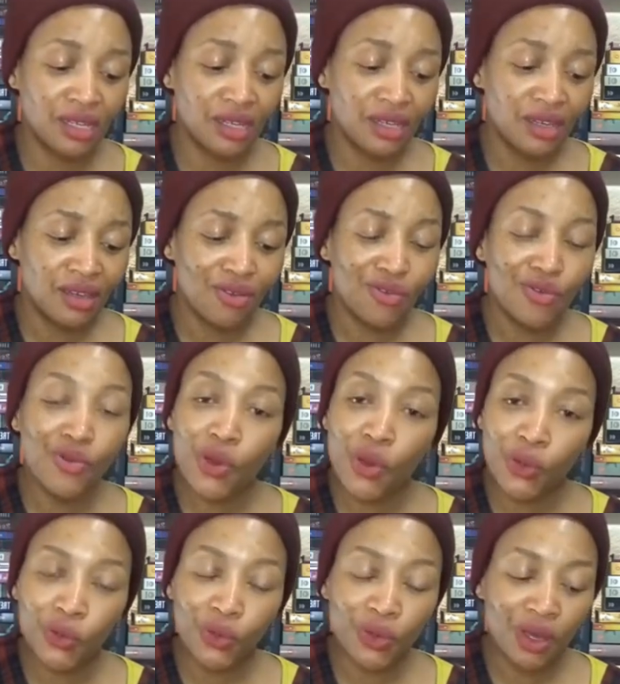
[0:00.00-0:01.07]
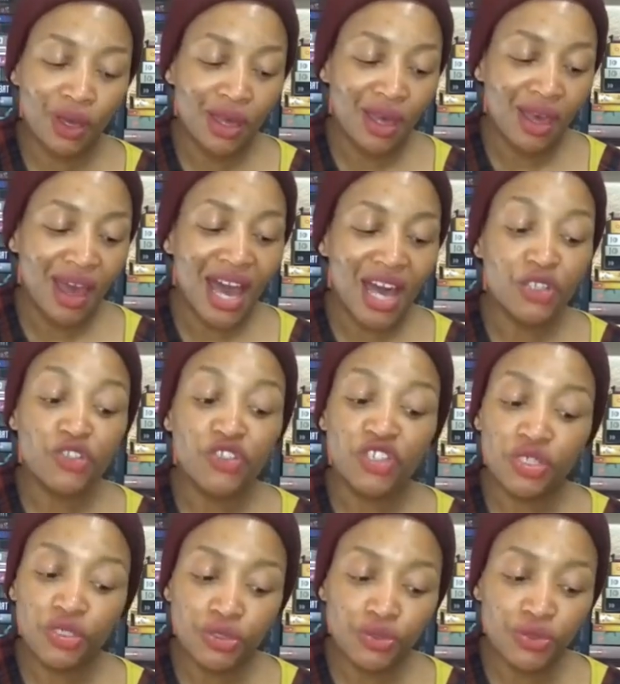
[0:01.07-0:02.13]
No, our
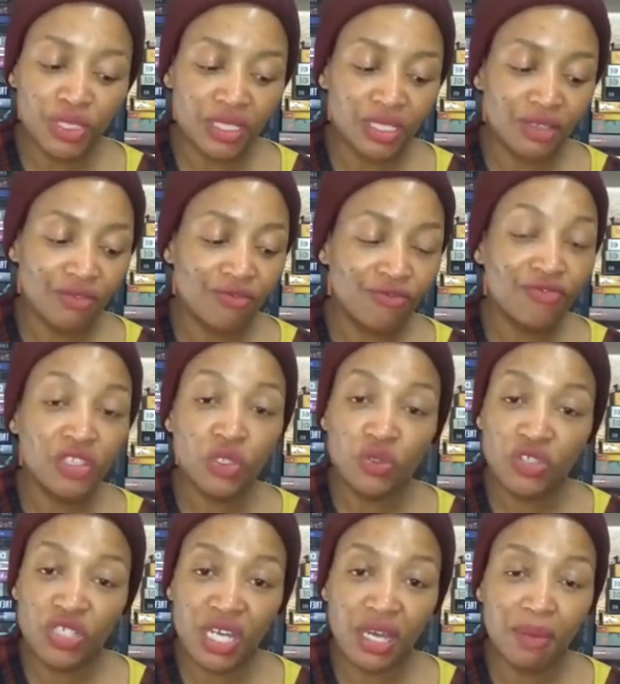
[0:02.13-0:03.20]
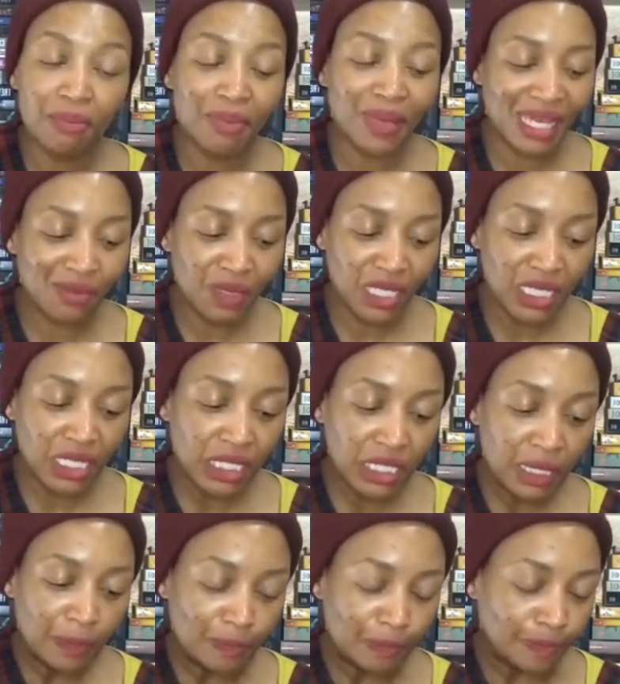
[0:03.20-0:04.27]
children, future babies.
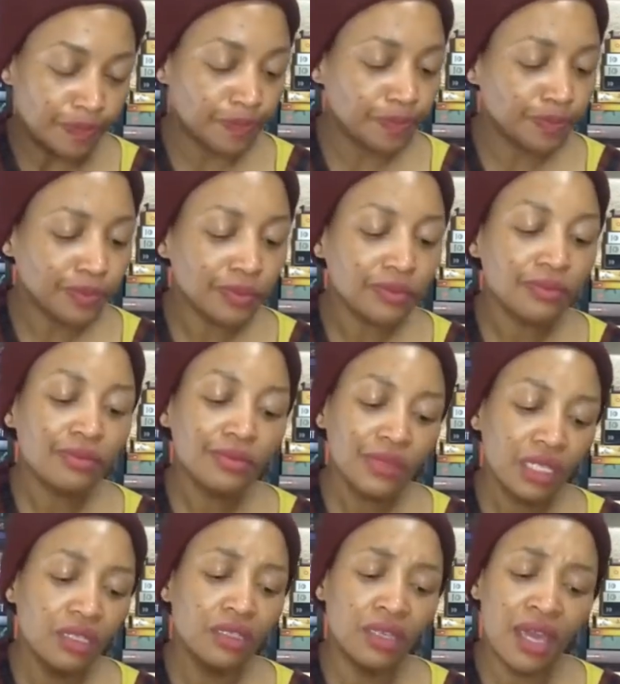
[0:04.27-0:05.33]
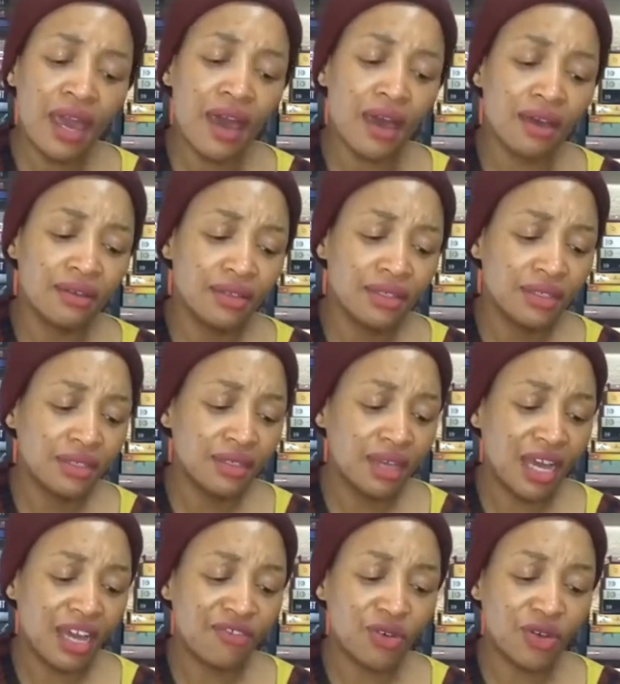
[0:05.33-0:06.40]
Yeah,
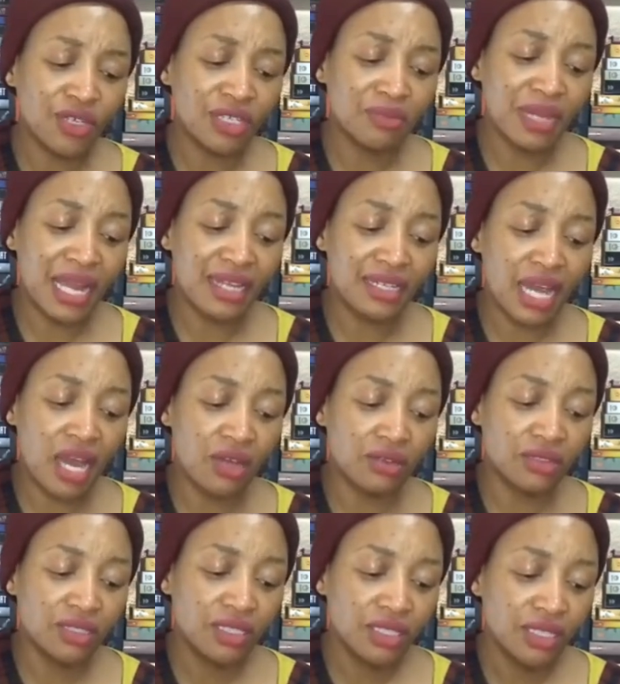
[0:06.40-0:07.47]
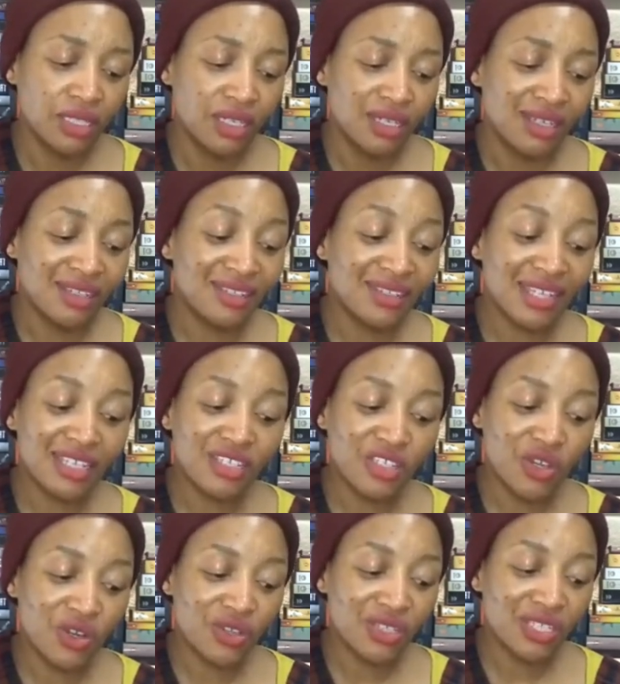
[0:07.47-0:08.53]
I've got it planned out. In 6
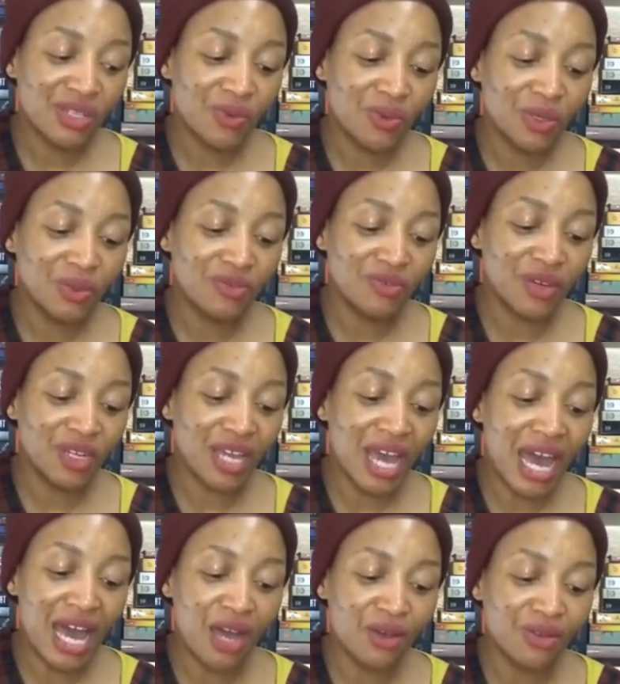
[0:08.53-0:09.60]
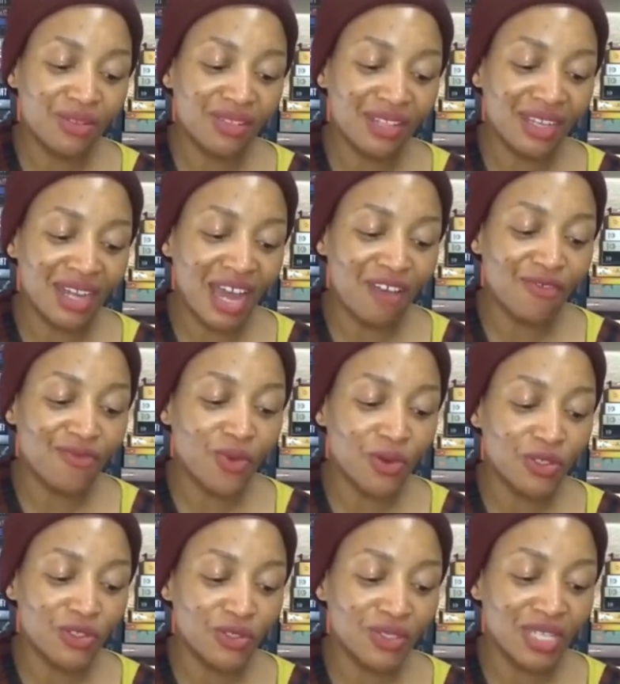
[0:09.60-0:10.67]
years, when we've got a house and I've forced
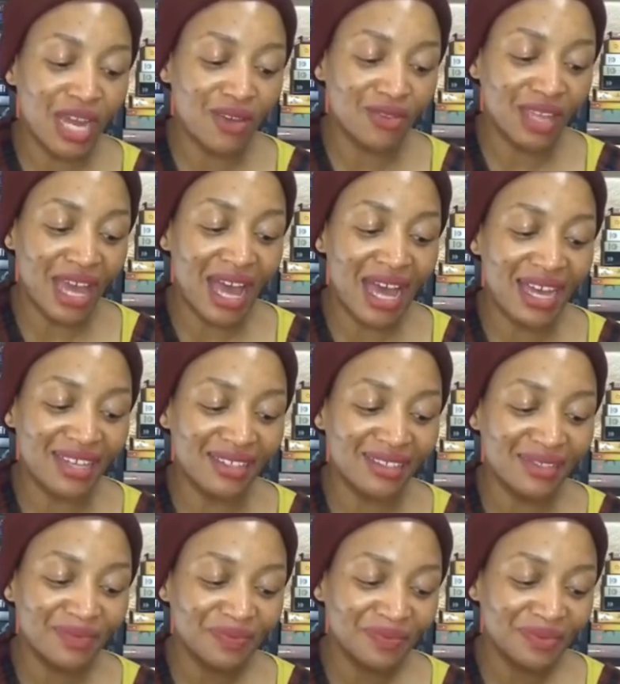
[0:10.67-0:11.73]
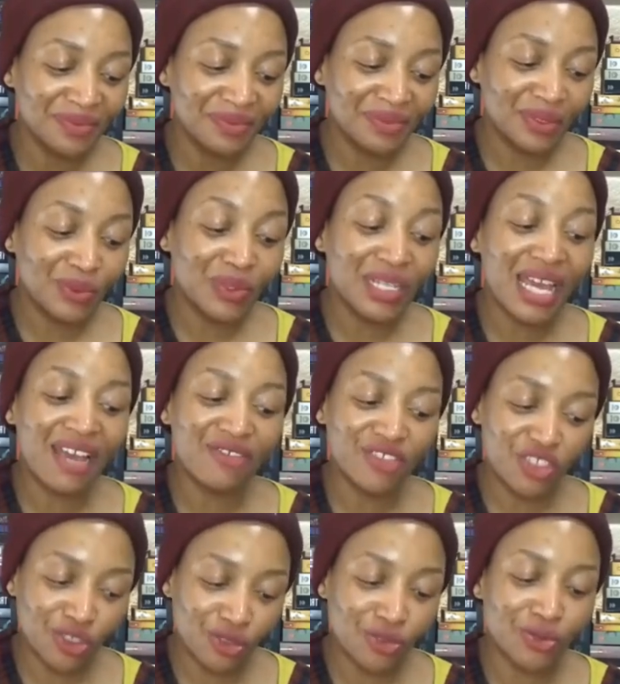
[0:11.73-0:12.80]
you down the aisle, we'll have
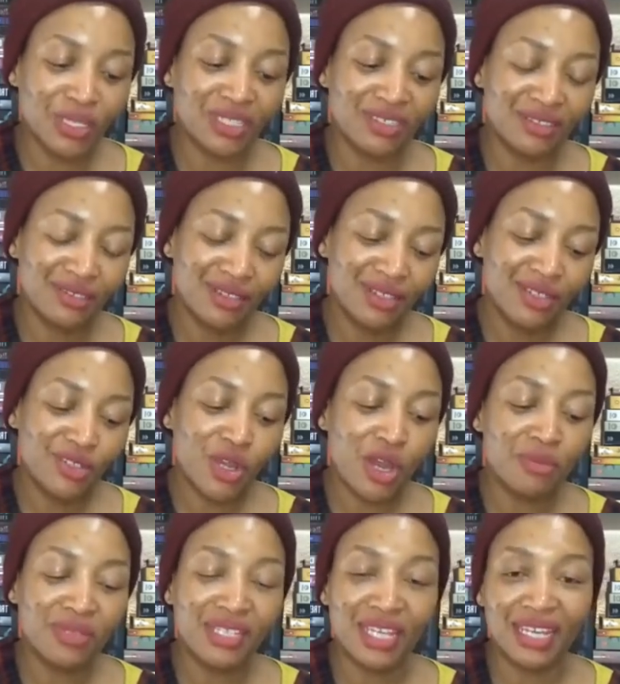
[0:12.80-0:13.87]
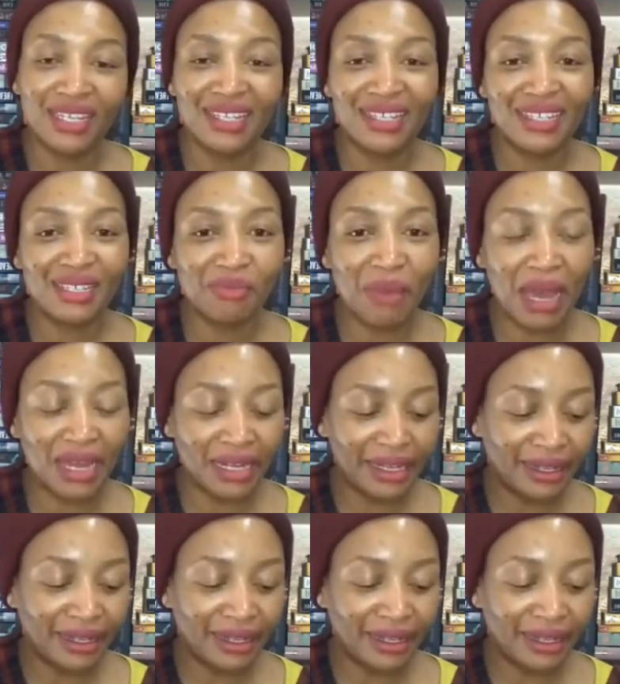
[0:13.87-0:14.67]
children, Tom said, smiling.